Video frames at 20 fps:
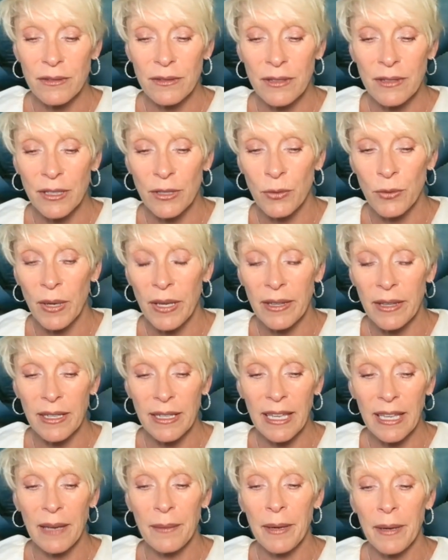in the way that
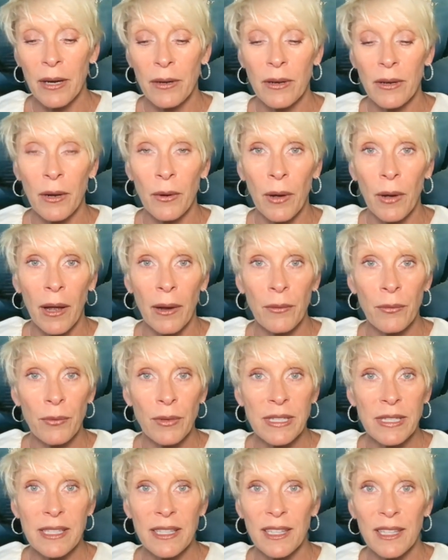it came out. I
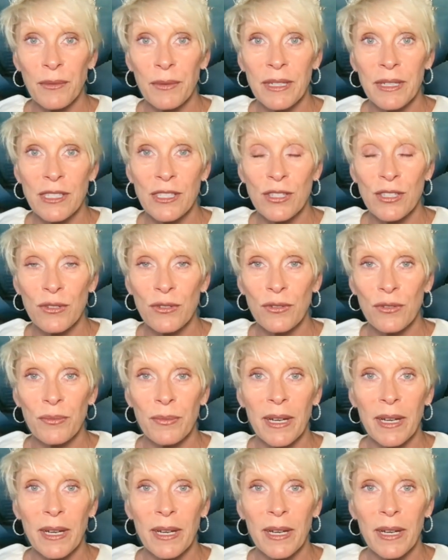recently went to